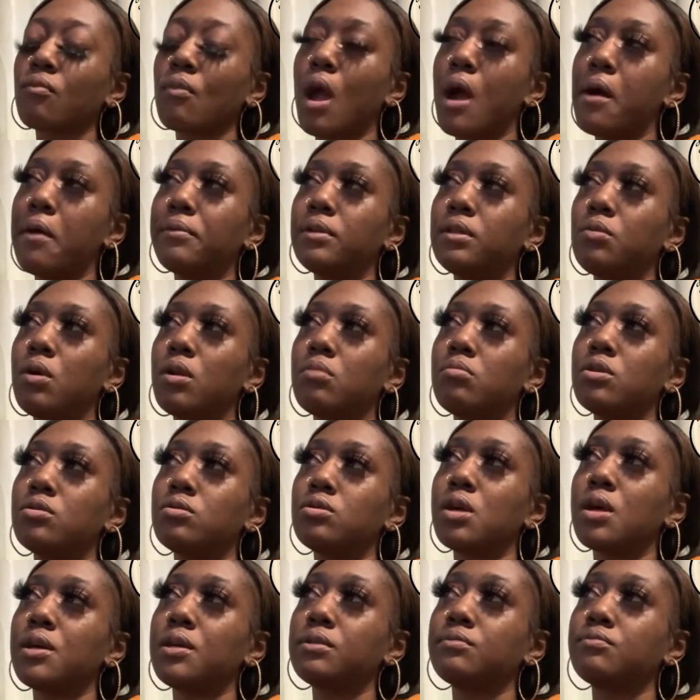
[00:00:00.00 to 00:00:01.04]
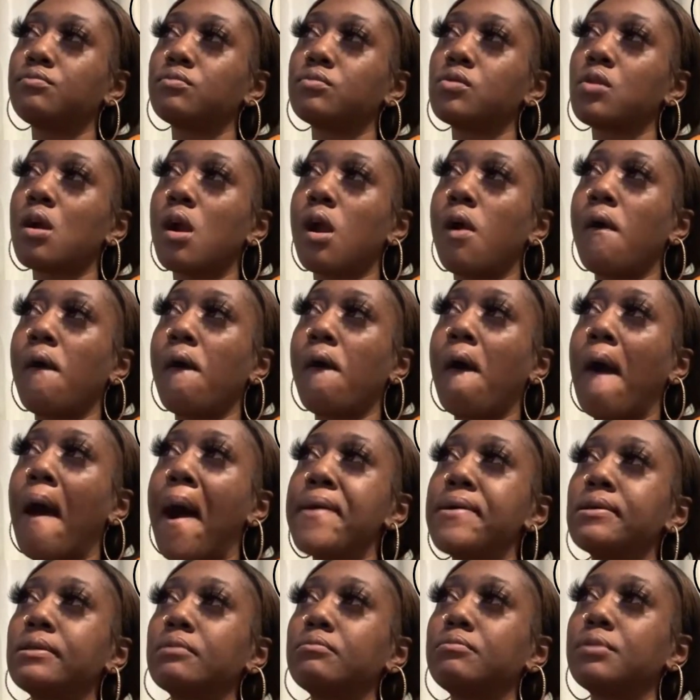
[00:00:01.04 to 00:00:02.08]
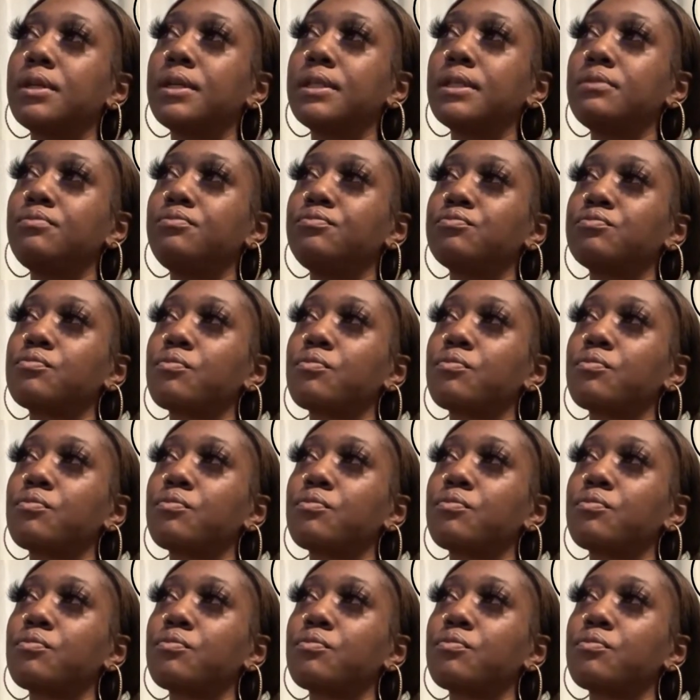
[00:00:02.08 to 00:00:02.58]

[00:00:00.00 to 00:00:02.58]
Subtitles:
I don't really want a milkshake. But